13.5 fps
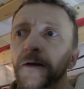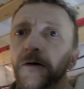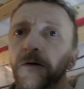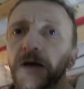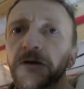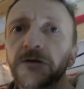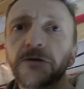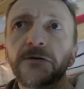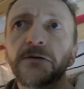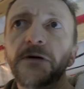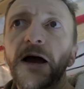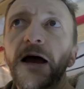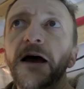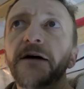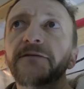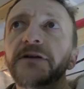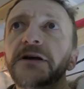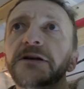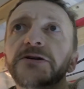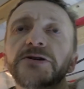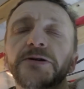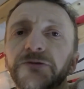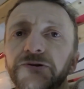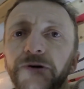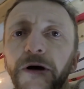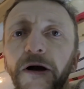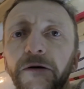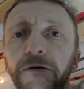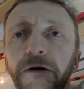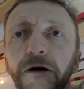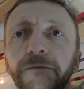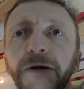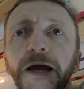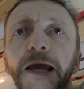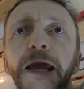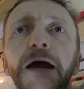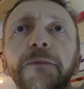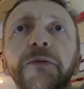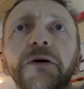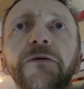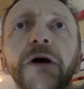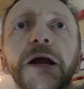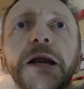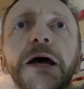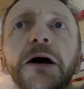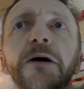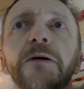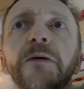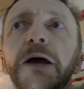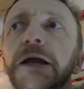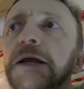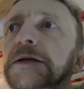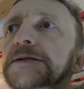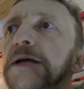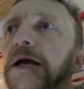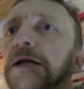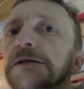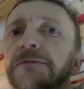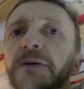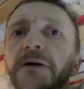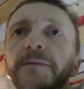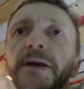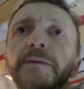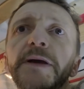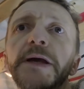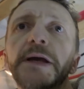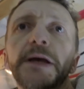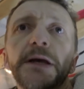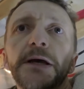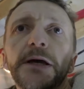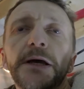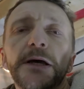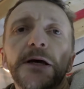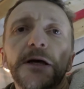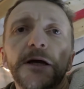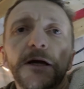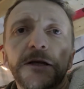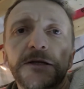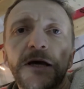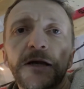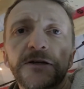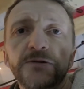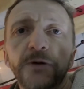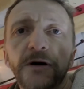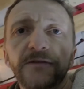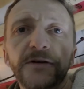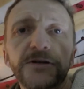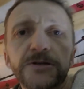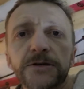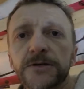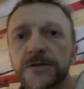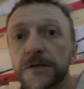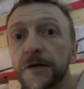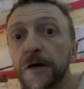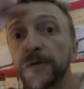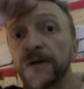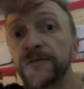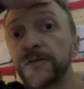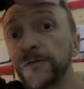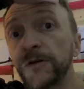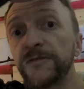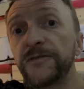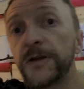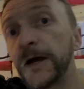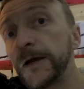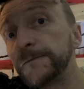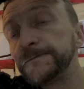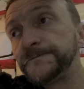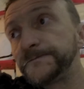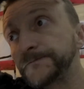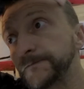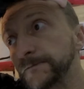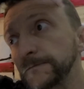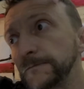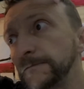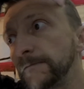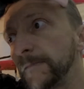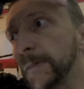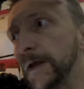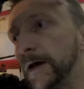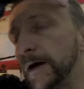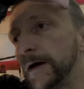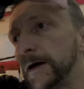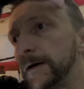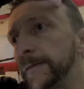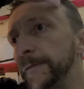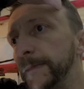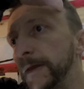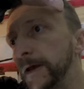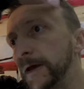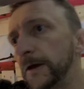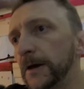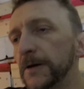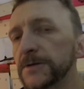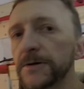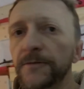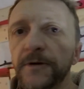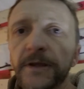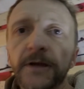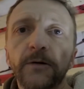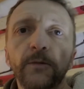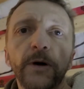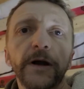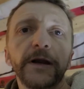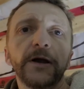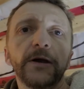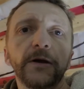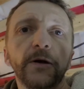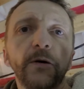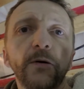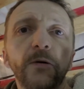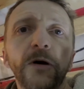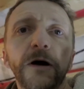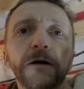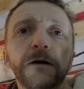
I do have an additional shroud on my camper right now, and it stands about maybe 10 to 12 inches above the roof line. So I really don't want to go